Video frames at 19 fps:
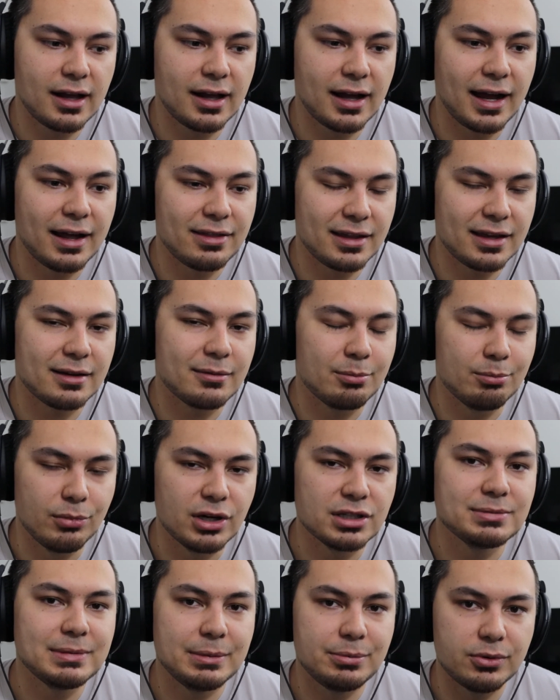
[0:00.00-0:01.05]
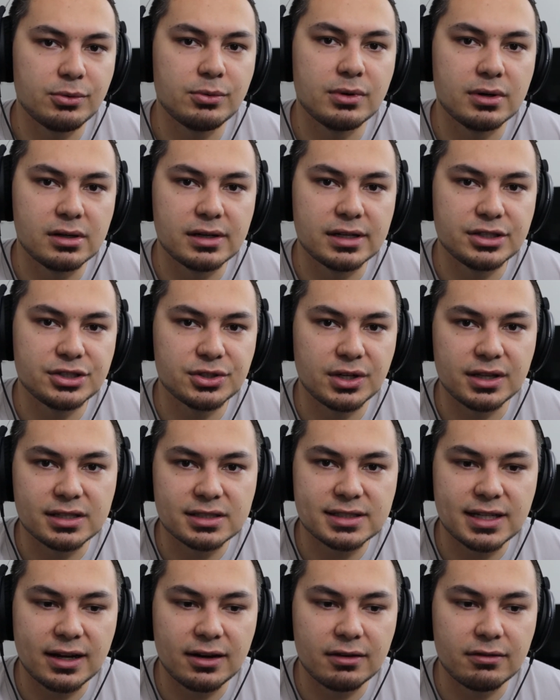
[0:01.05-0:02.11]
I think most people will enjoy the
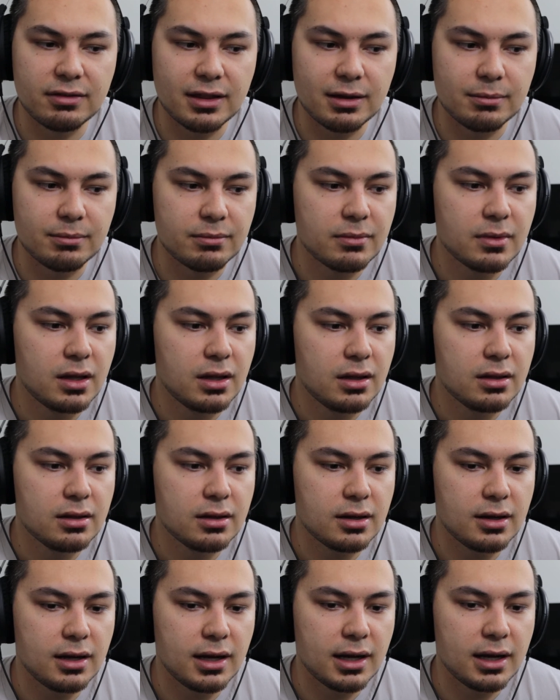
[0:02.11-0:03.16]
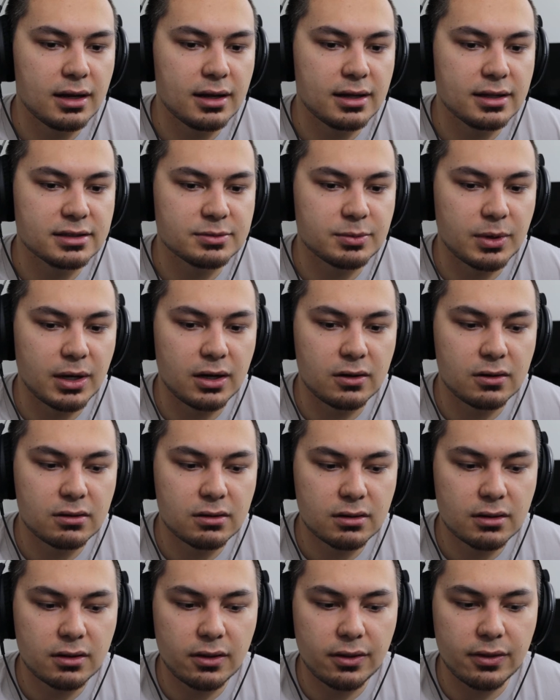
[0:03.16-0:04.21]
sound of them as well.
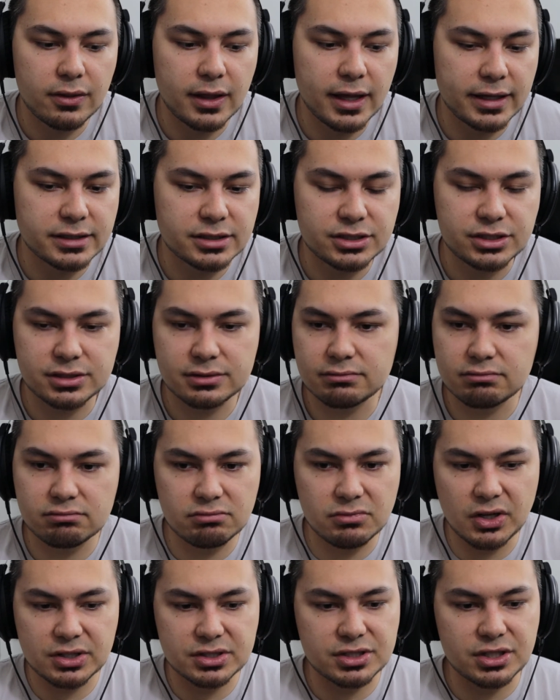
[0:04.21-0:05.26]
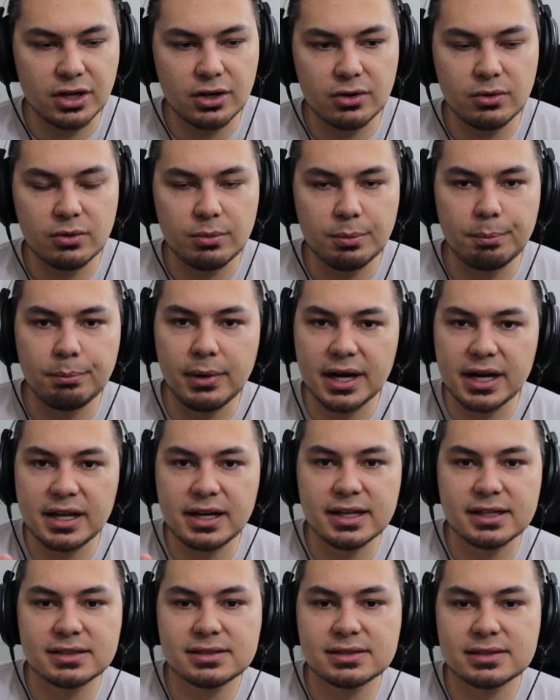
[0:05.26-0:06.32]
There's no
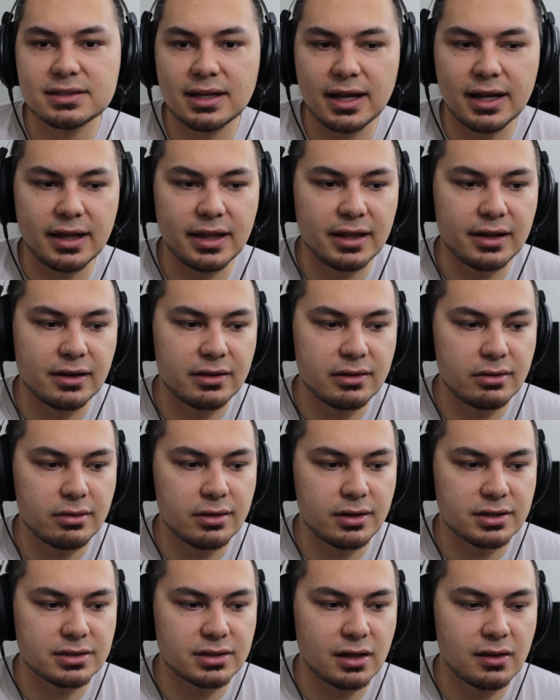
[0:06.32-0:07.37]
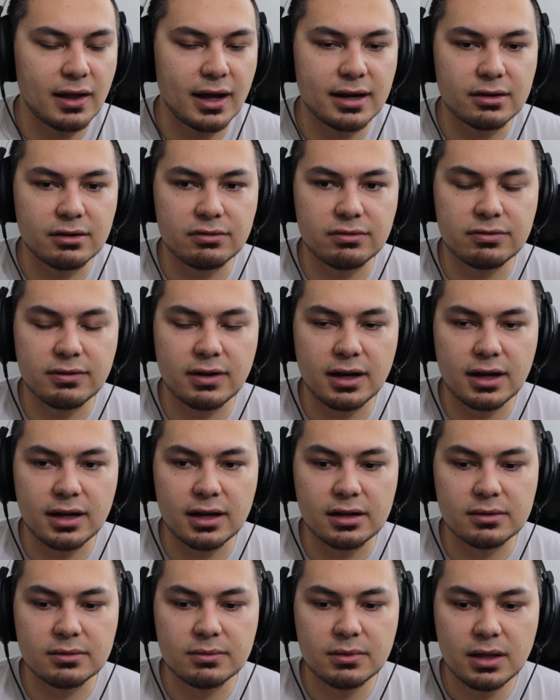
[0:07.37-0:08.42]
muddiness, and there's a lot
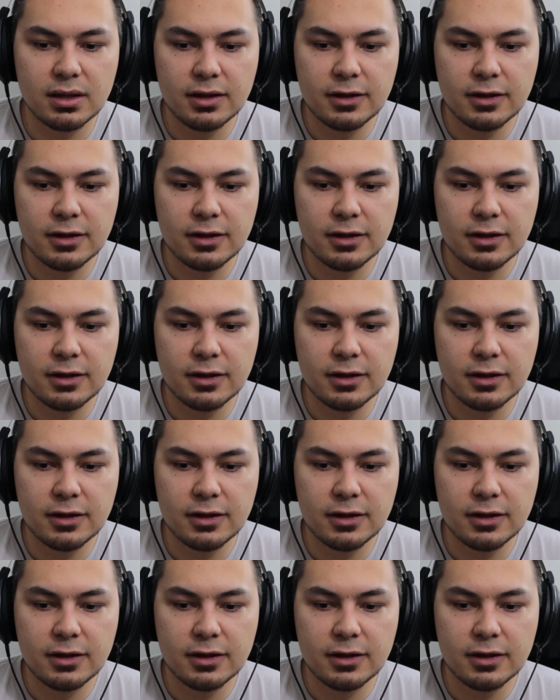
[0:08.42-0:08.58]
of